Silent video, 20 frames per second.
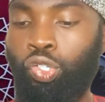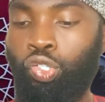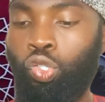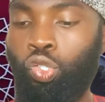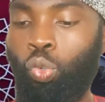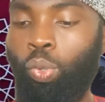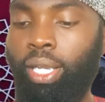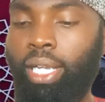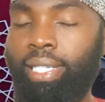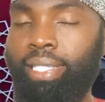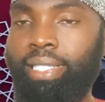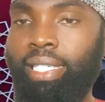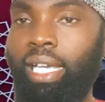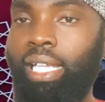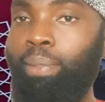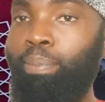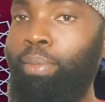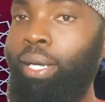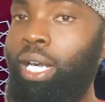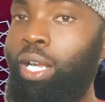So we can say
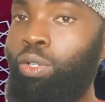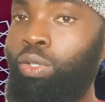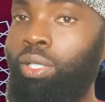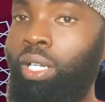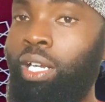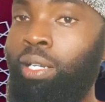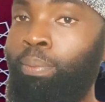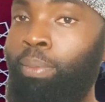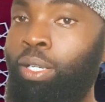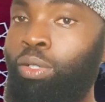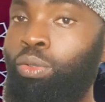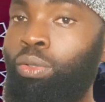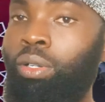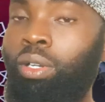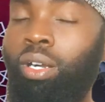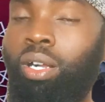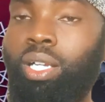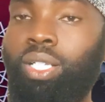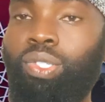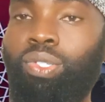
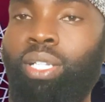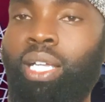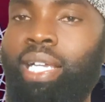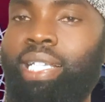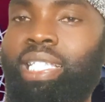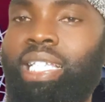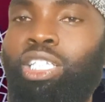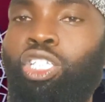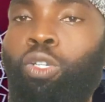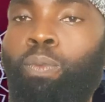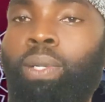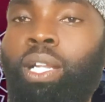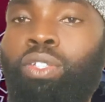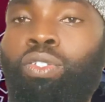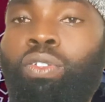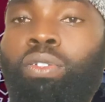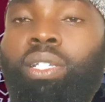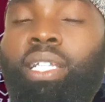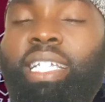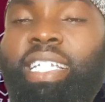al-bardu qarisun, that is a
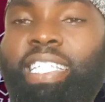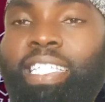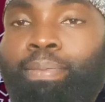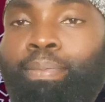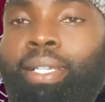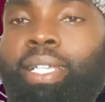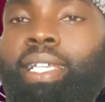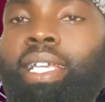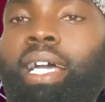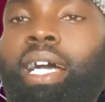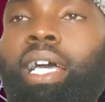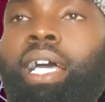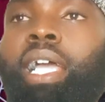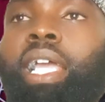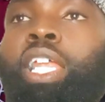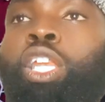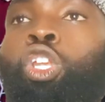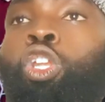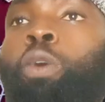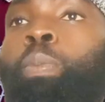jumlatun ismiya
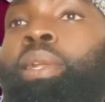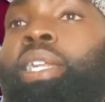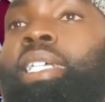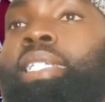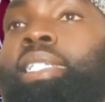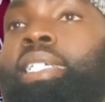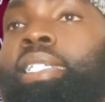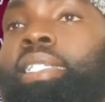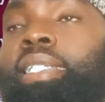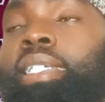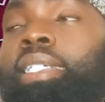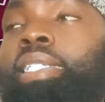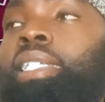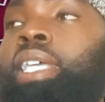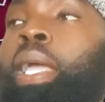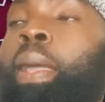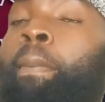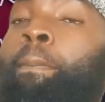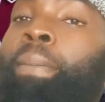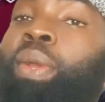in nominal
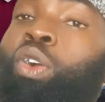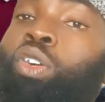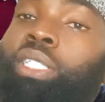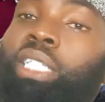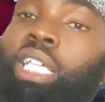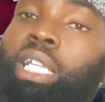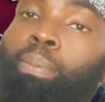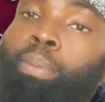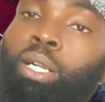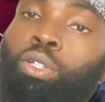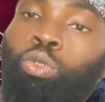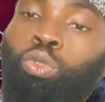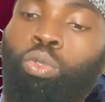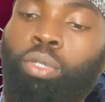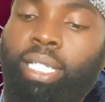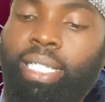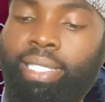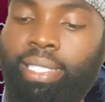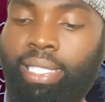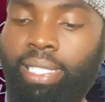sentence, because
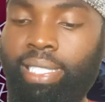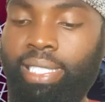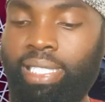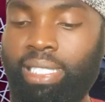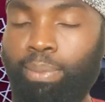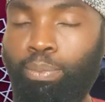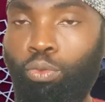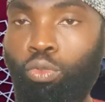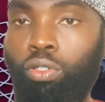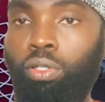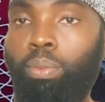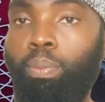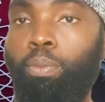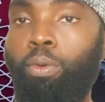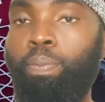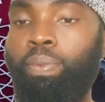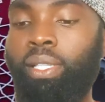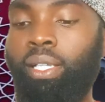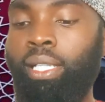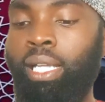al-bardu is ismun
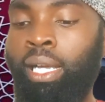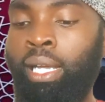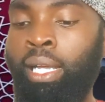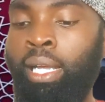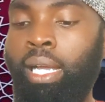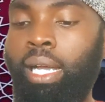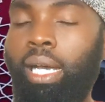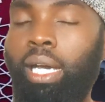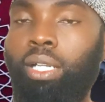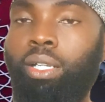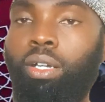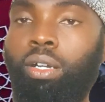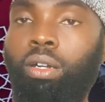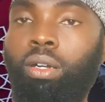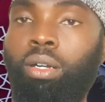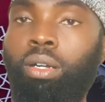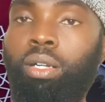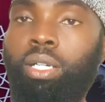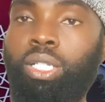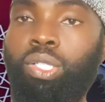mubtada and
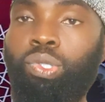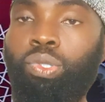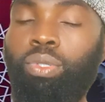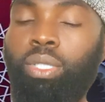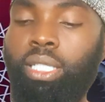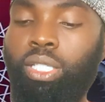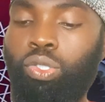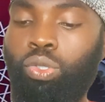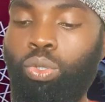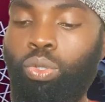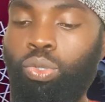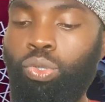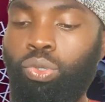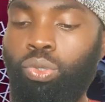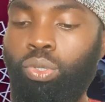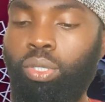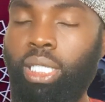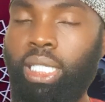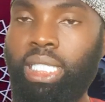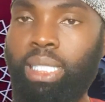qarisun is
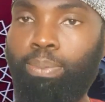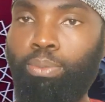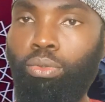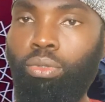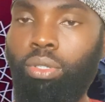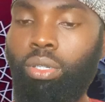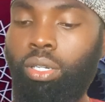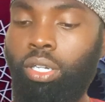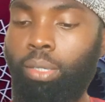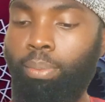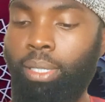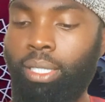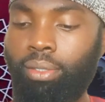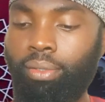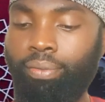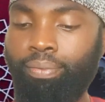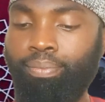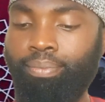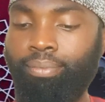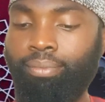also ismun
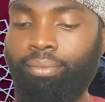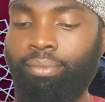khabar.